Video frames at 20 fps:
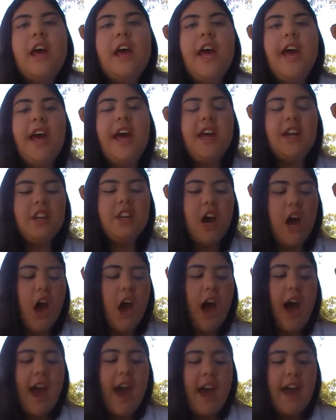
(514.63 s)
And
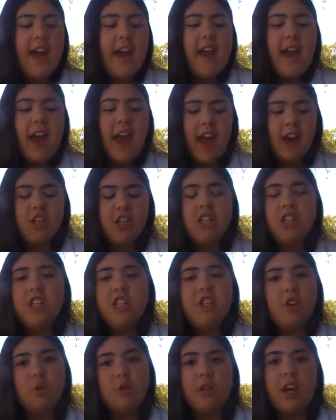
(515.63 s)
I actually
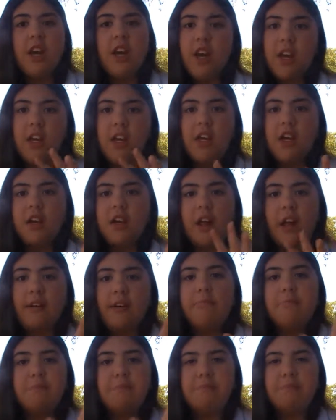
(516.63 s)
don't like eating like
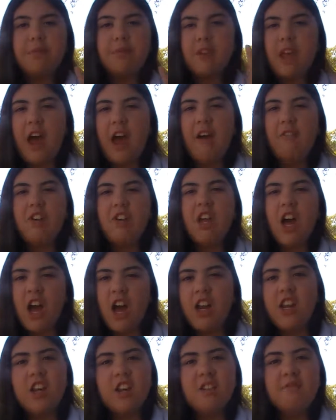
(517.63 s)
having
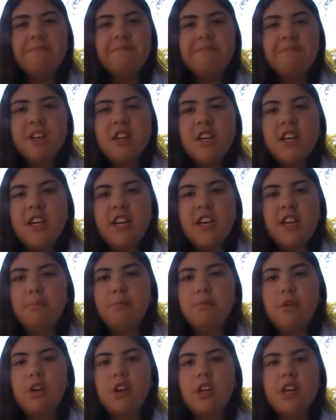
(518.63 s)
honey in
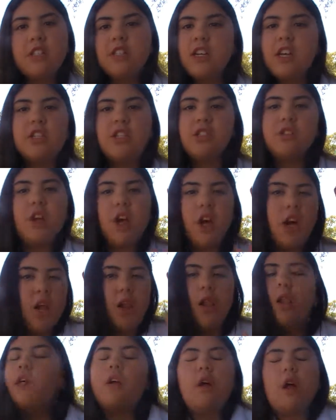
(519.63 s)
morning. I just
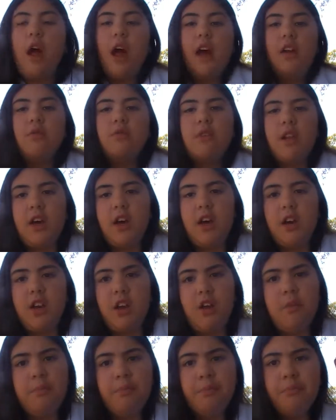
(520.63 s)
I don't like
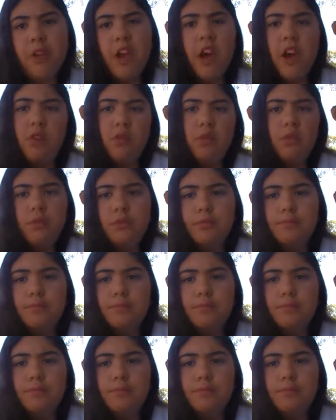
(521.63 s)
honey at all.